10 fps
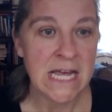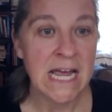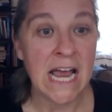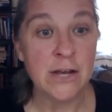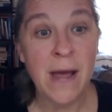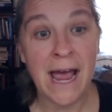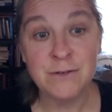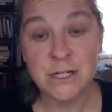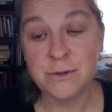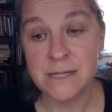And you have
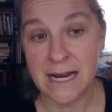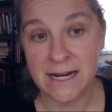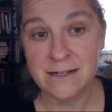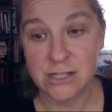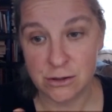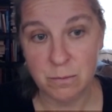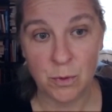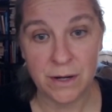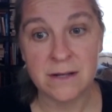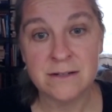to create, to your point,